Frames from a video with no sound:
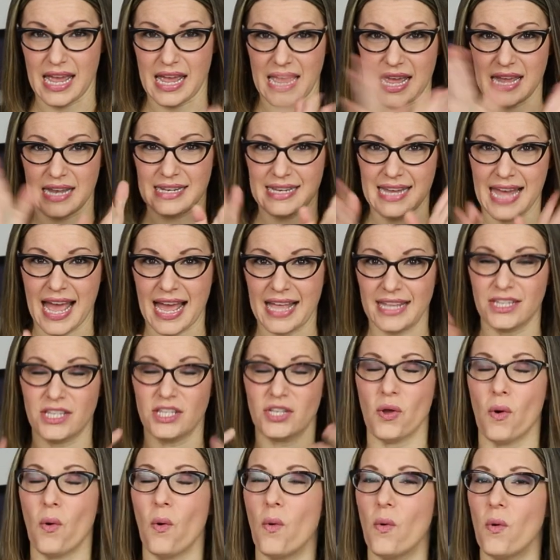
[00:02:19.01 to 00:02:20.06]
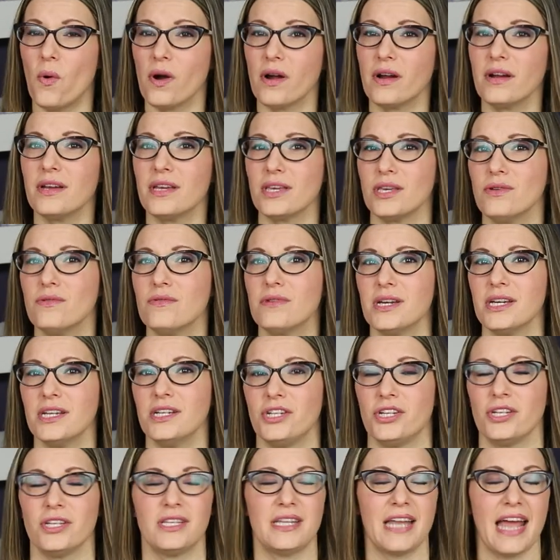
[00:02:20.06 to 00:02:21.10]
intense or you
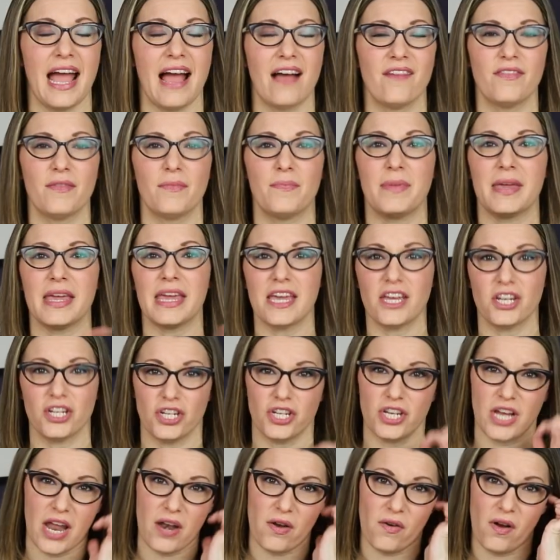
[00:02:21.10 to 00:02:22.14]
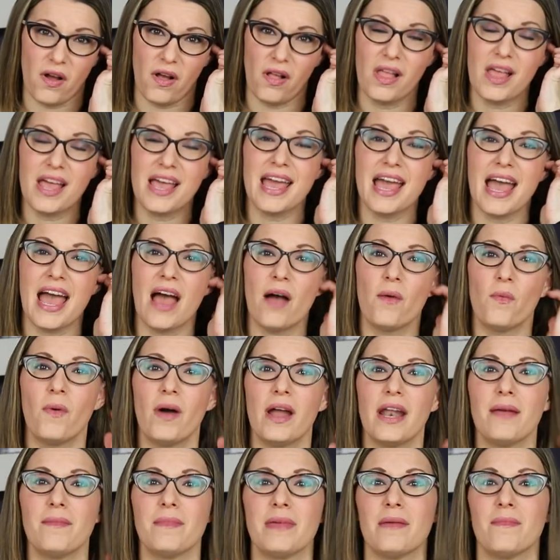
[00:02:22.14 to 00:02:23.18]
can just have it be general. And
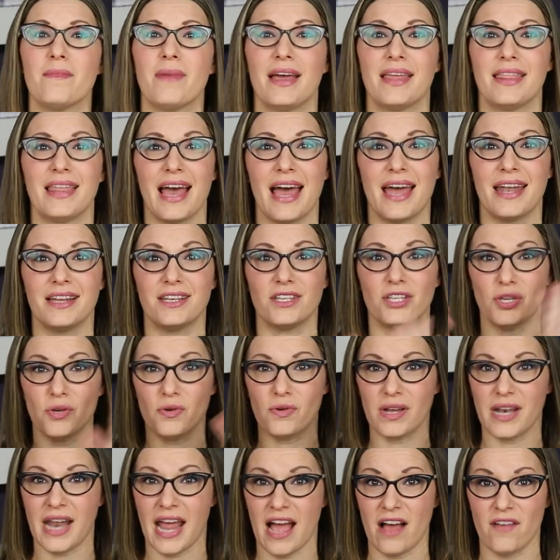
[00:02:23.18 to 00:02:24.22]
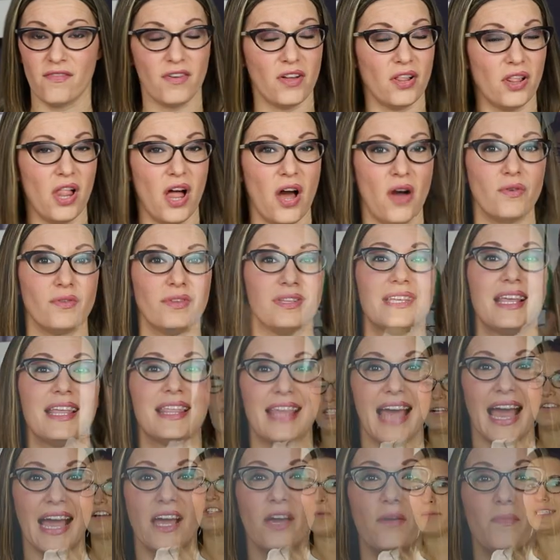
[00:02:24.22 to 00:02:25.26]
what I mean by that is you can have clothes.
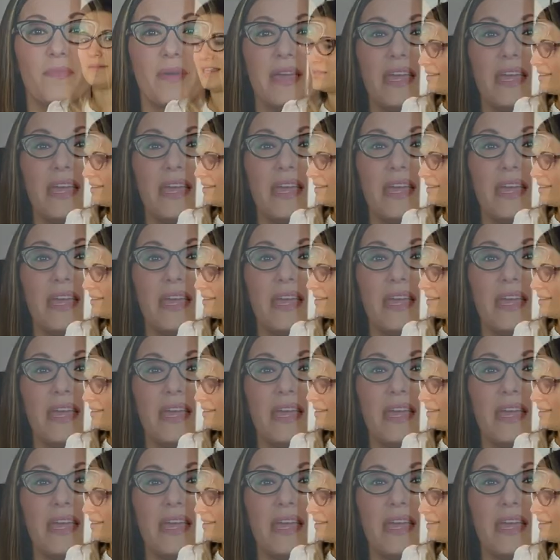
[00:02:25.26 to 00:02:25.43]
That could